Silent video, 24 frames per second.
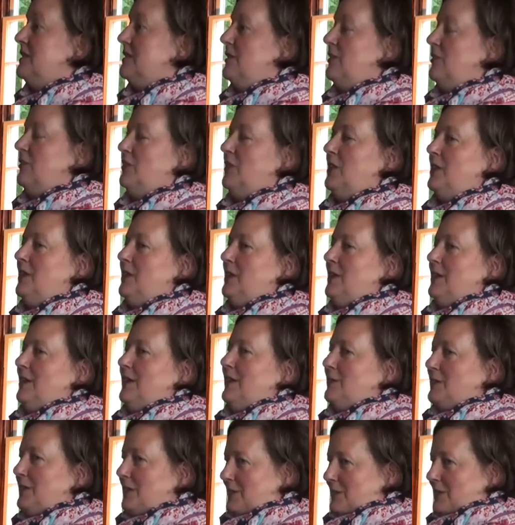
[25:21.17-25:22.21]
So
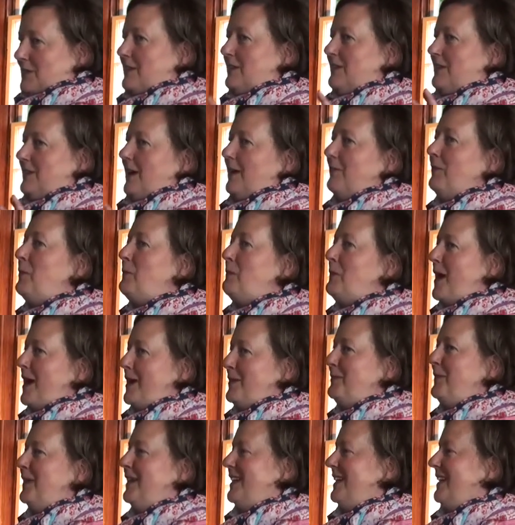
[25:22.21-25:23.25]
it was just kind of a
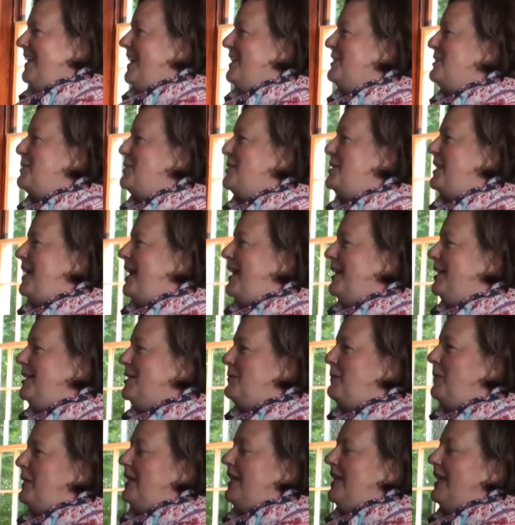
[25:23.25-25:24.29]
mind-bending
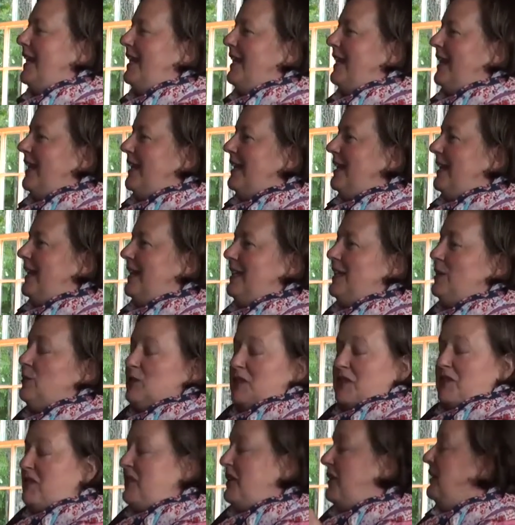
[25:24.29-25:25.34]
exercise, but and, and he
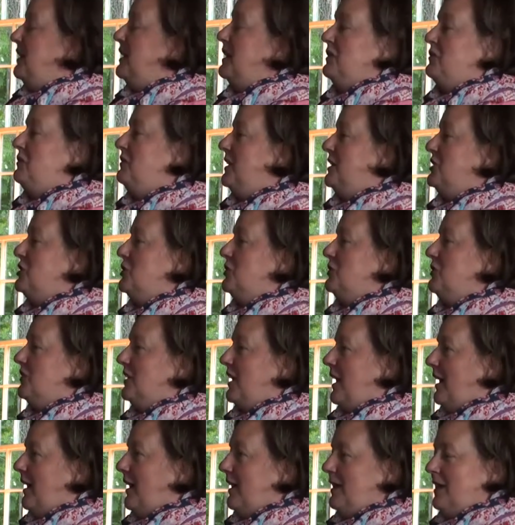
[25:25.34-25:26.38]
was a very conventional
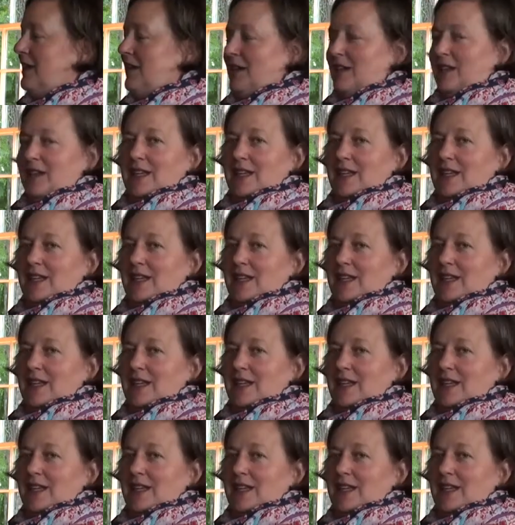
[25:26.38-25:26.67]
guy.